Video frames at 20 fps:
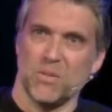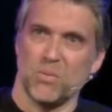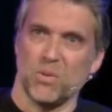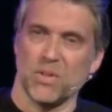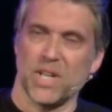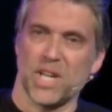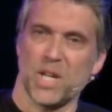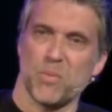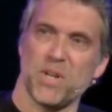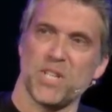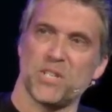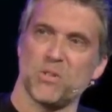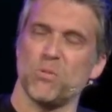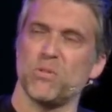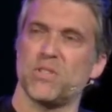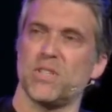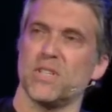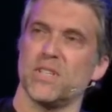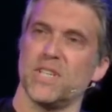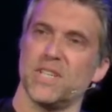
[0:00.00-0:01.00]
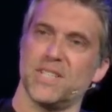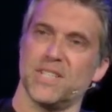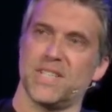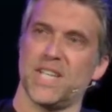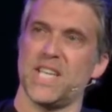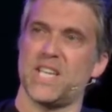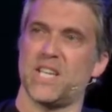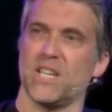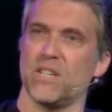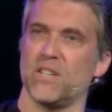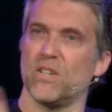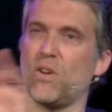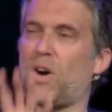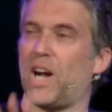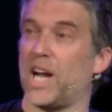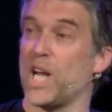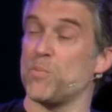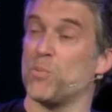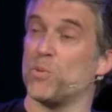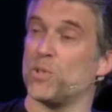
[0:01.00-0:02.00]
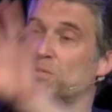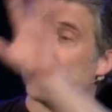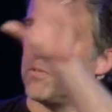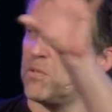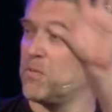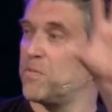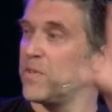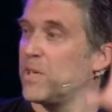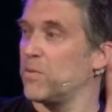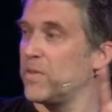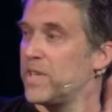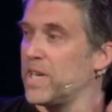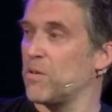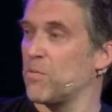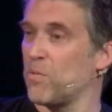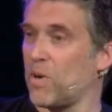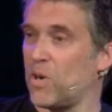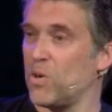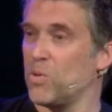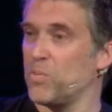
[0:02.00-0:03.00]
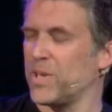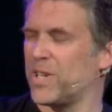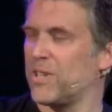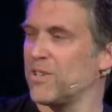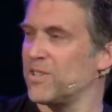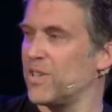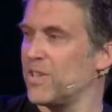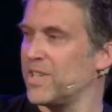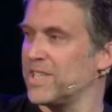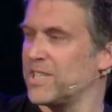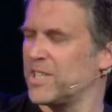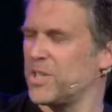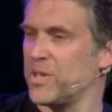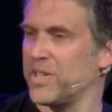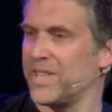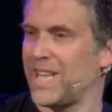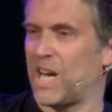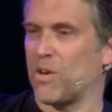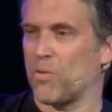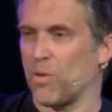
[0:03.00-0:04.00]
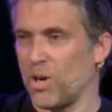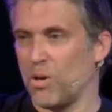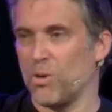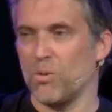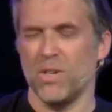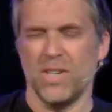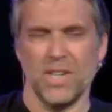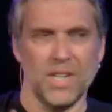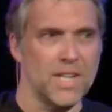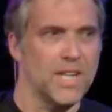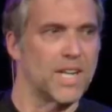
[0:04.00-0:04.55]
well, then it means also there's a deacon not able to fulfill their role because Ollie's doing that role,